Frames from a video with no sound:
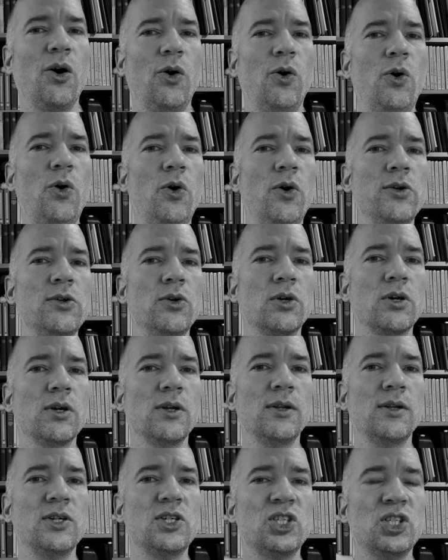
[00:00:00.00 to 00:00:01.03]
or you
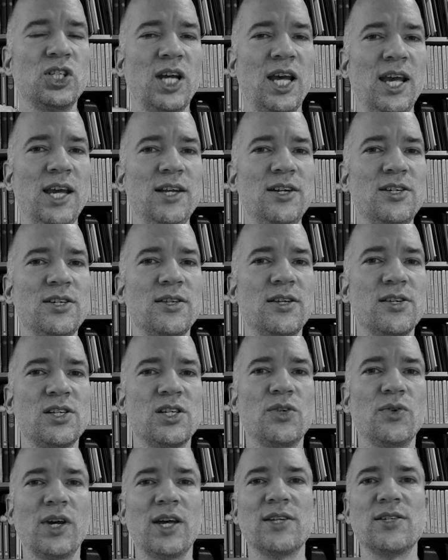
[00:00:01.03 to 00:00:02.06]
can change the
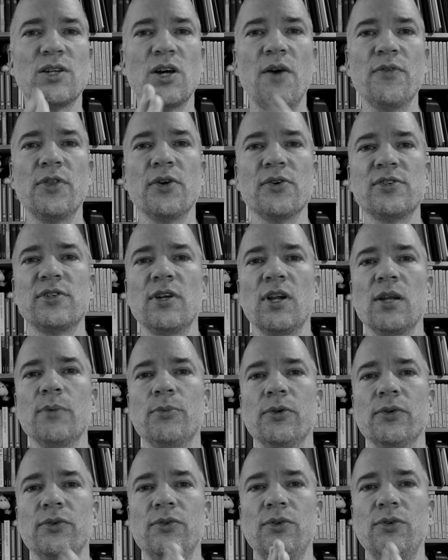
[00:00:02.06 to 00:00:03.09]
stress of those
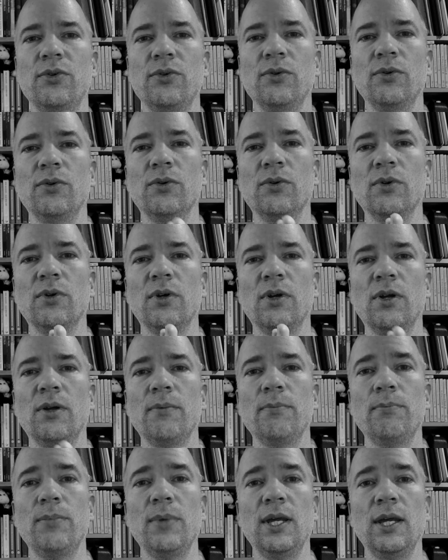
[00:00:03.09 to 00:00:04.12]
syllables to
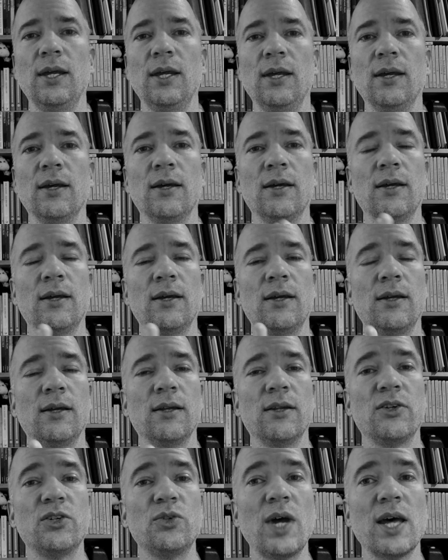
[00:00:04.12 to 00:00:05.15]
be
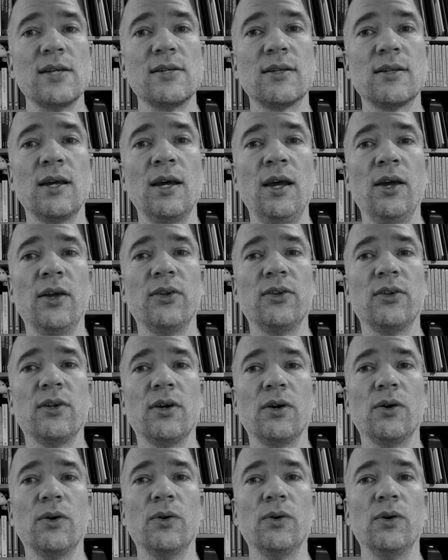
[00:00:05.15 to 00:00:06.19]
stressed.
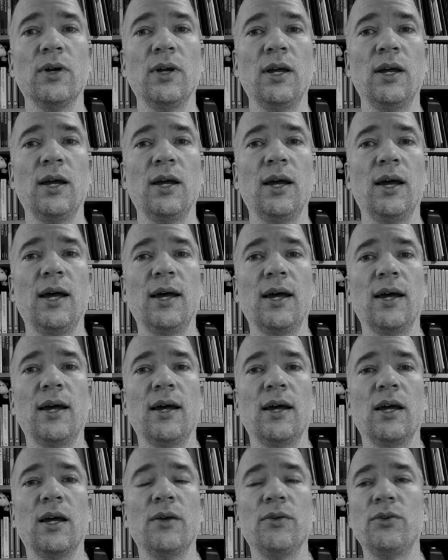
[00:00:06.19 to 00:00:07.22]
So
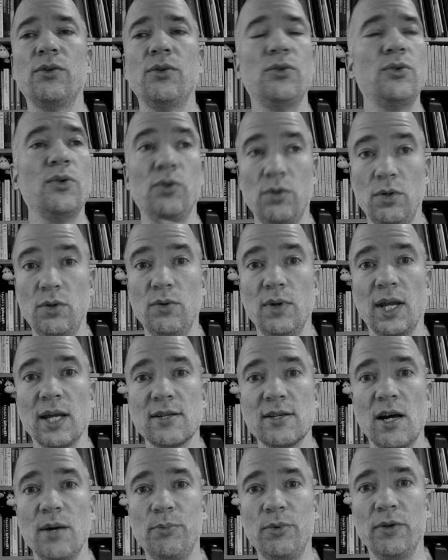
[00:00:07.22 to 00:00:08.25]
to do an
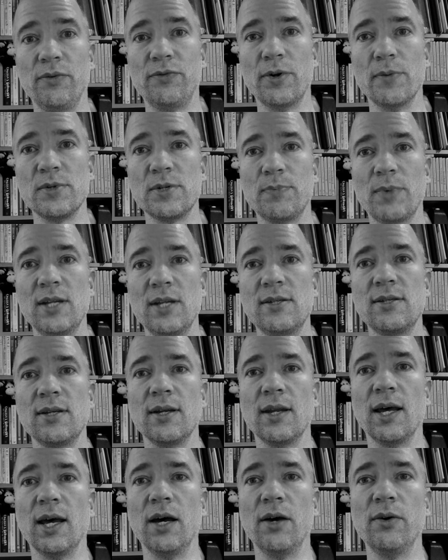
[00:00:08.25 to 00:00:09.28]
example from Spenser
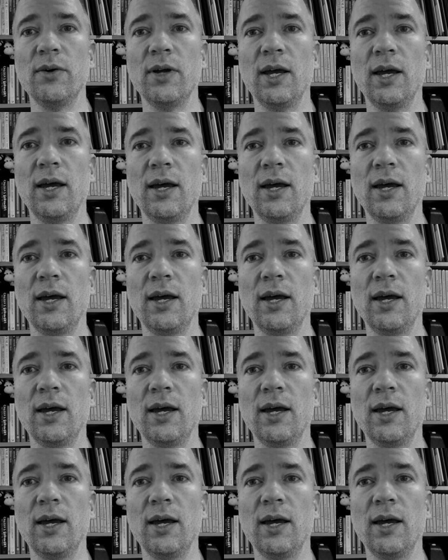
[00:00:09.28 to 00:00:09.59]
now,